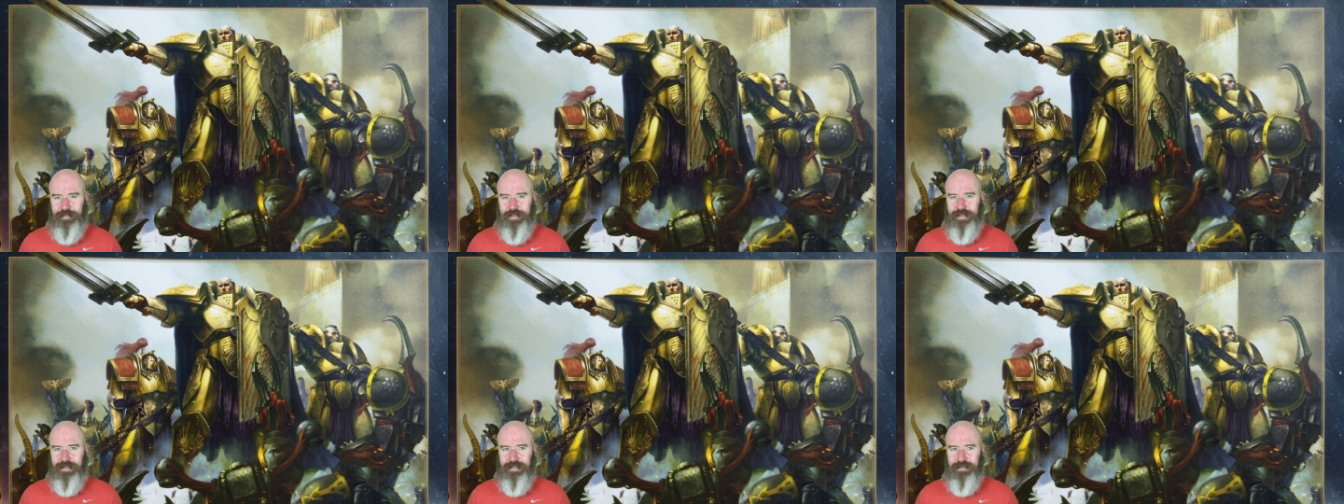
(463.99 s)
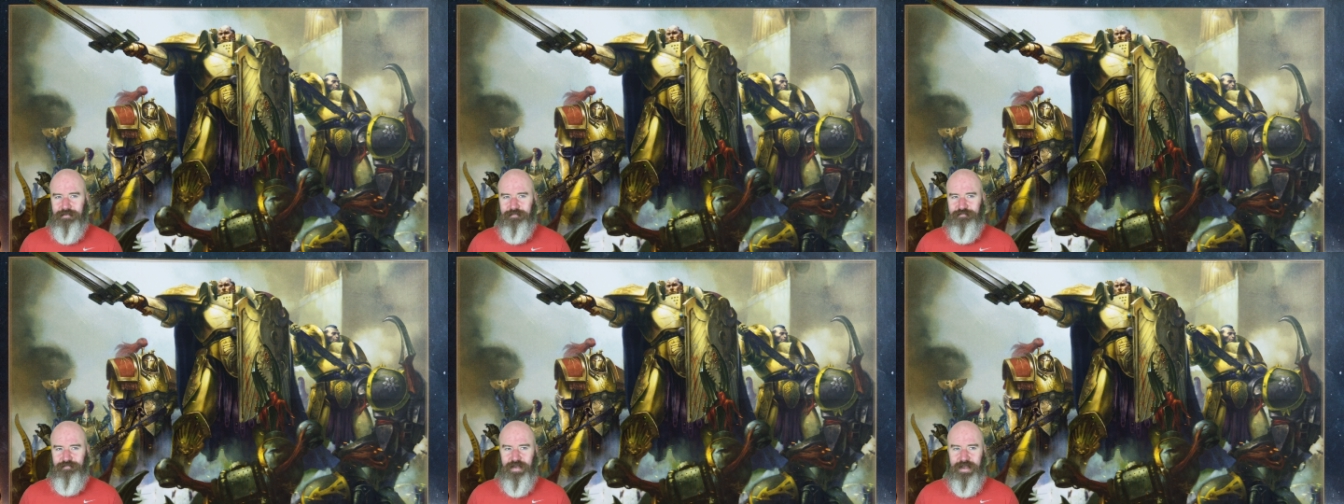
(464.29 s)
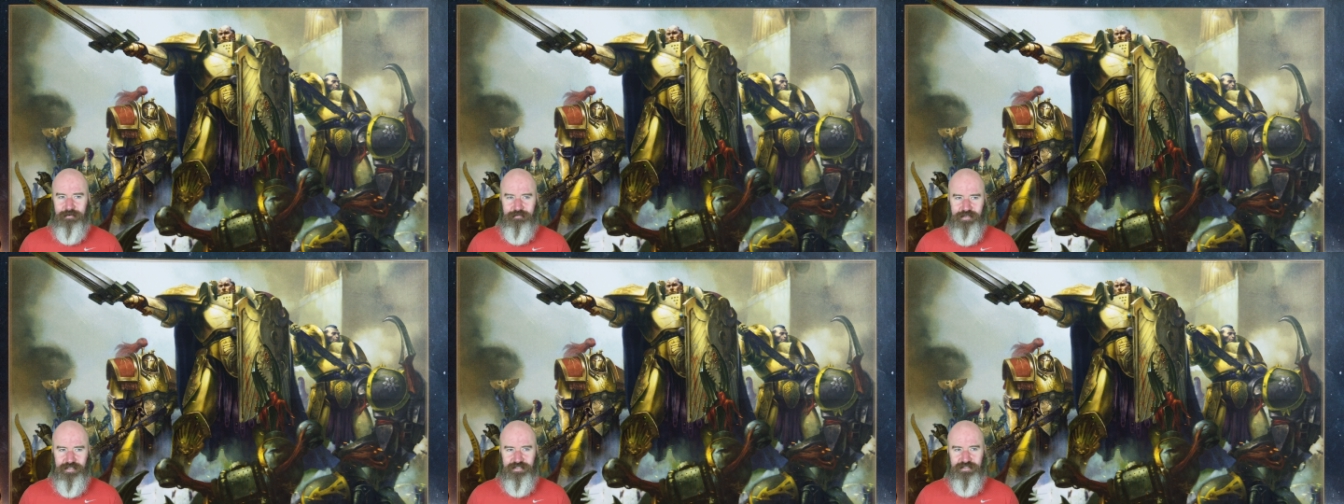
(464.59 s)
in
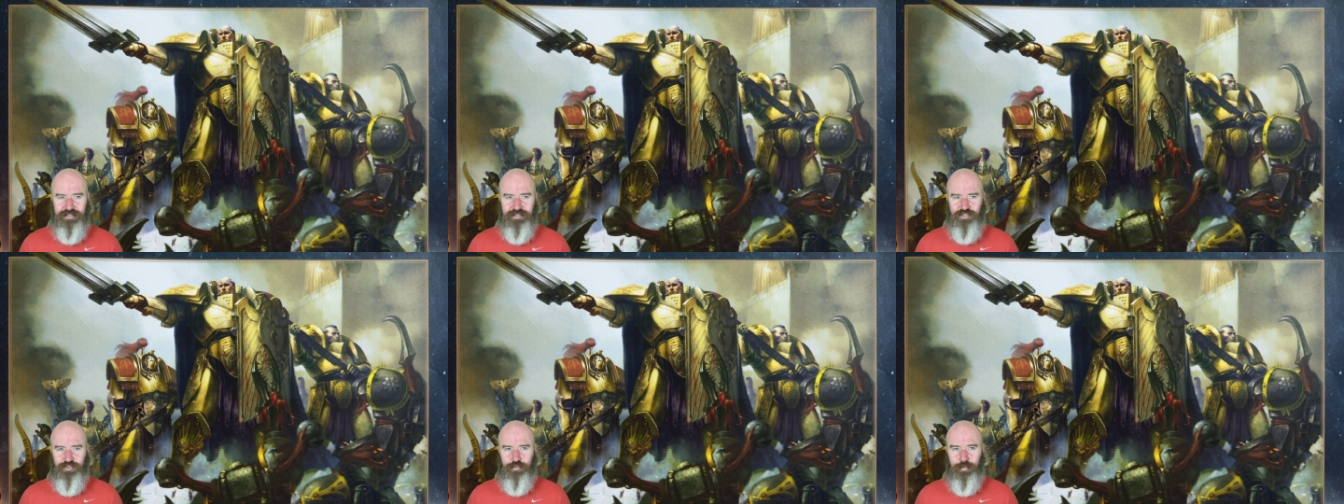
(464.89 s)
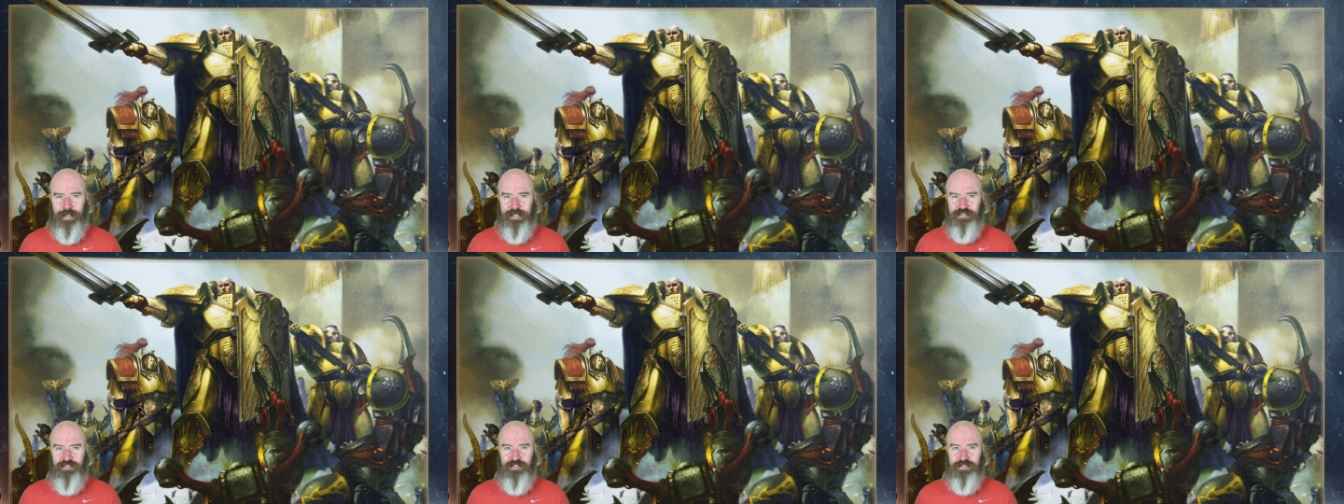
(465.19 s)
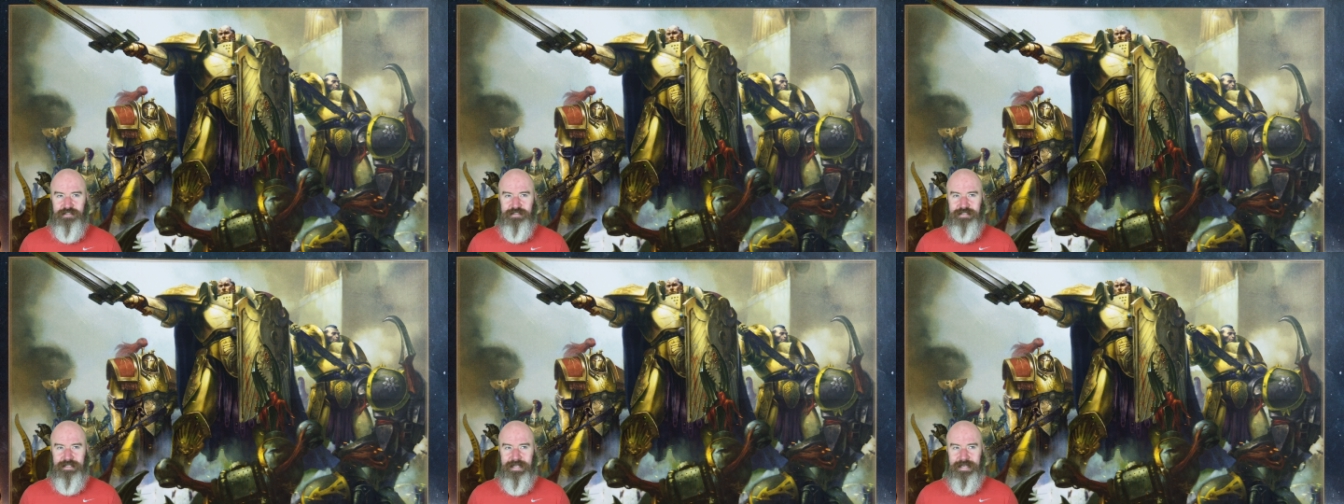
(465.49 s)
various
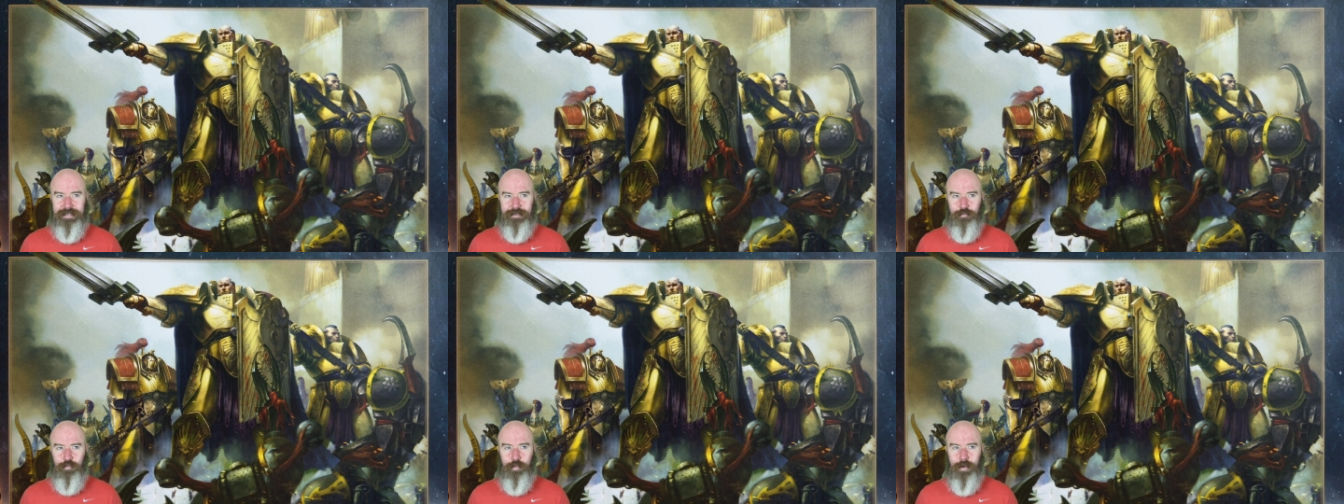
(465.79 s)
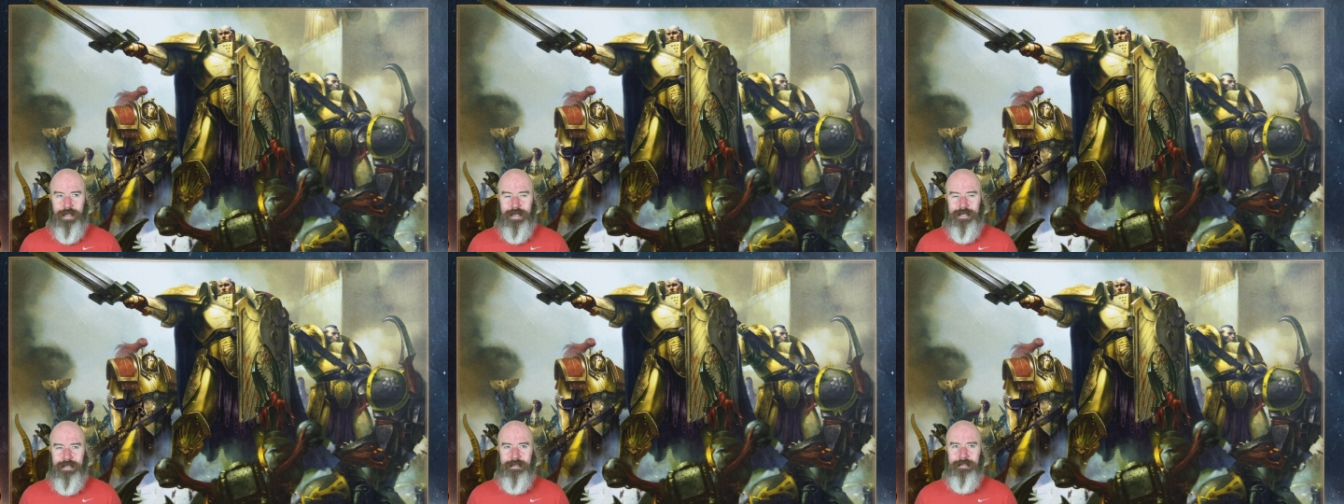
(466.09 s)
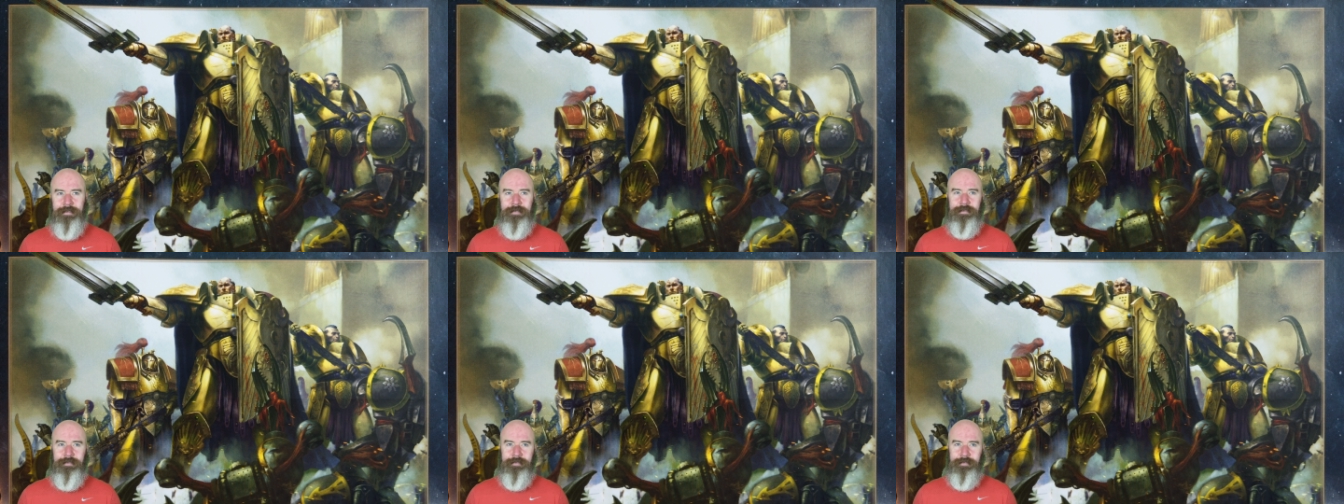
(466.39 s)
situations, like when
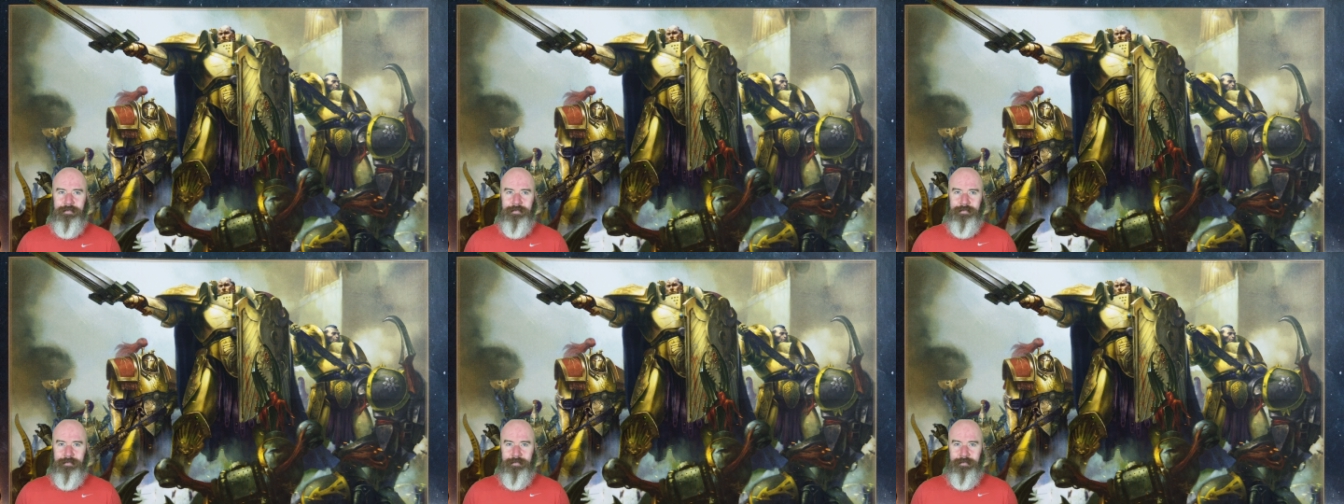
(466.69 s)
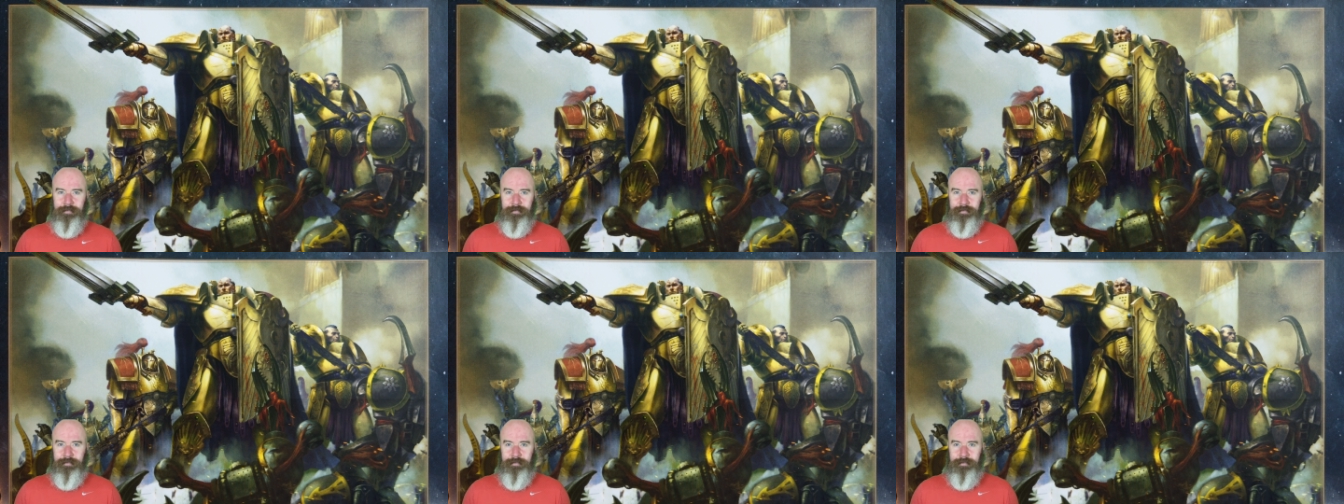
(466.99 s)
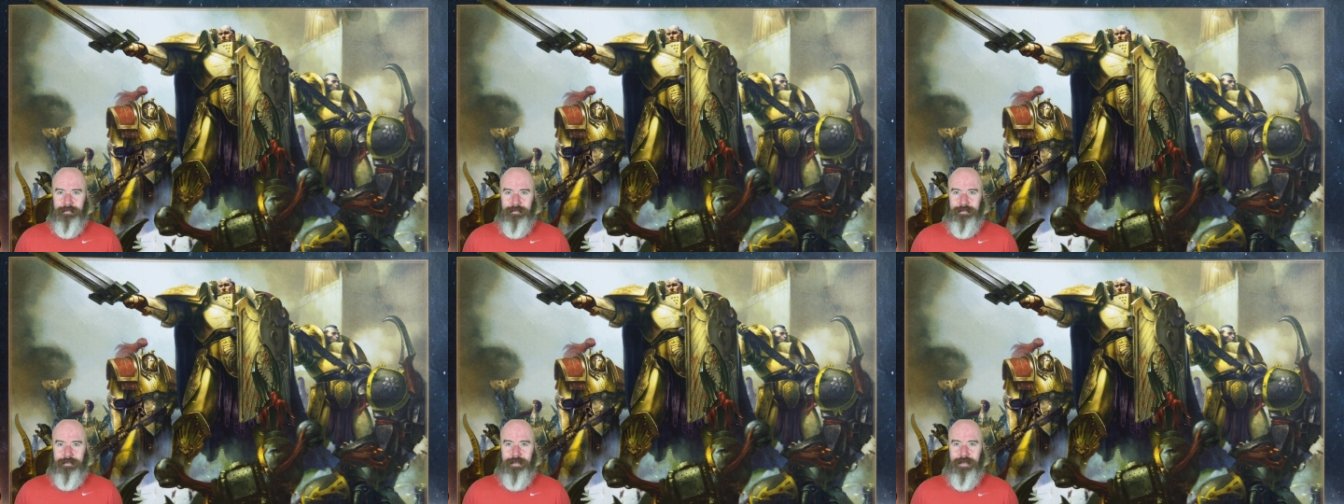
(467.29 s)

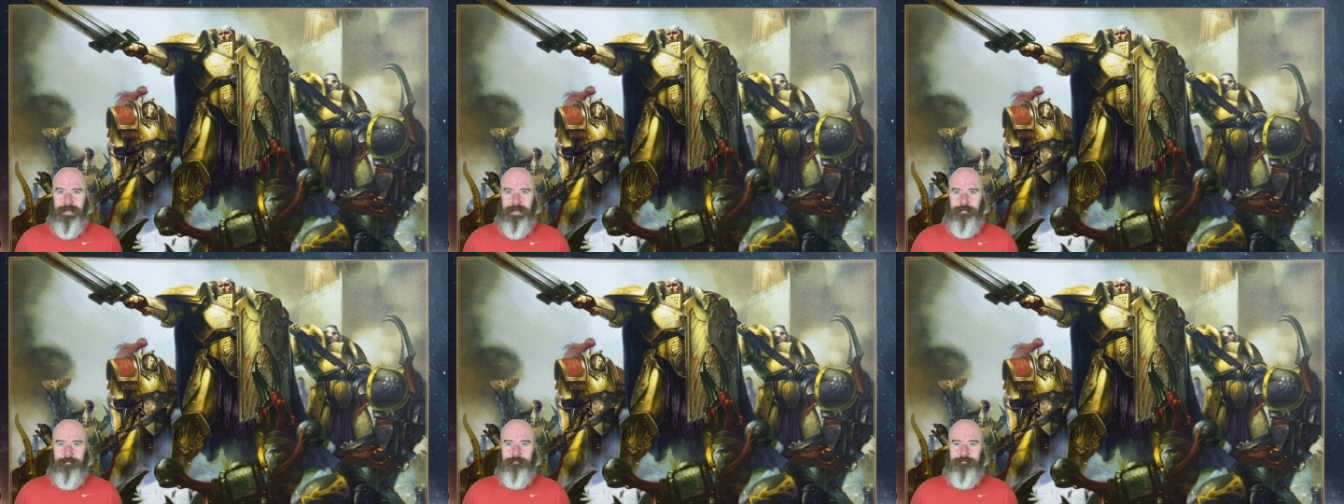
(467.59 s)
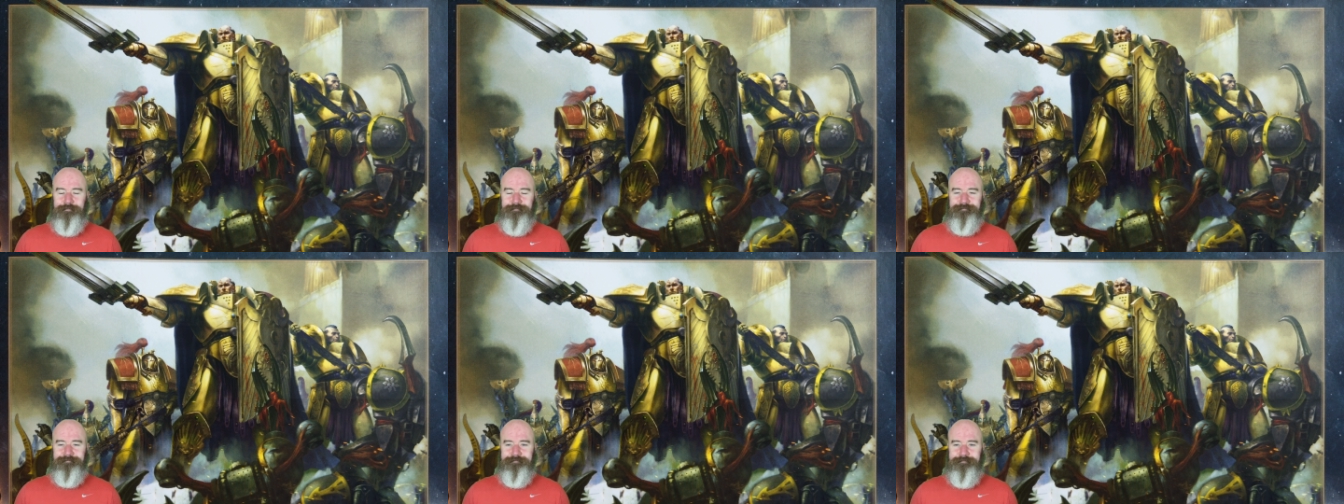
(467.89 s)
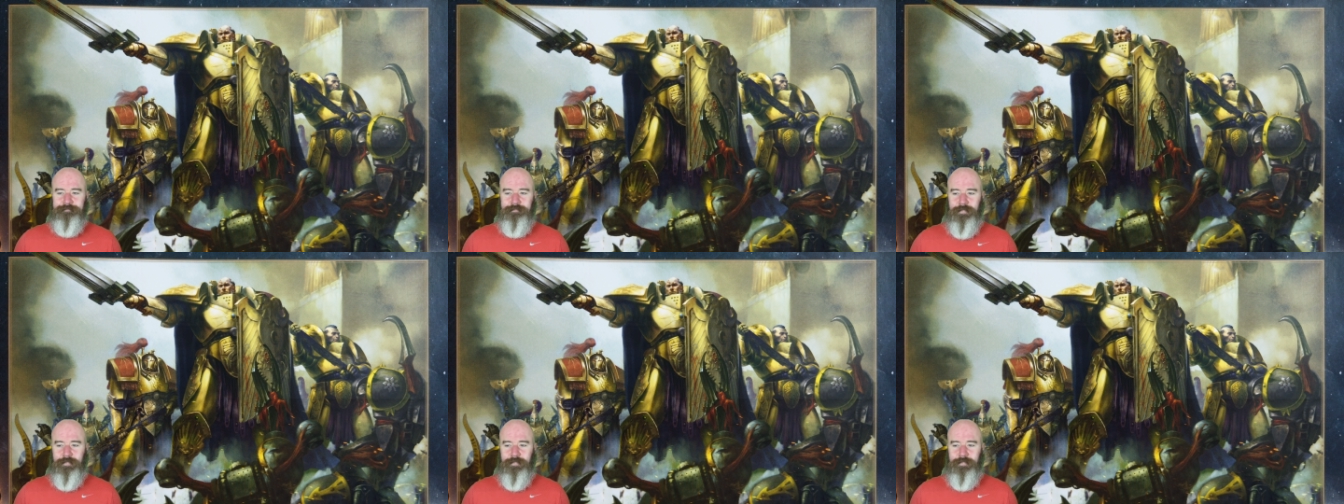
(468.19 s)
the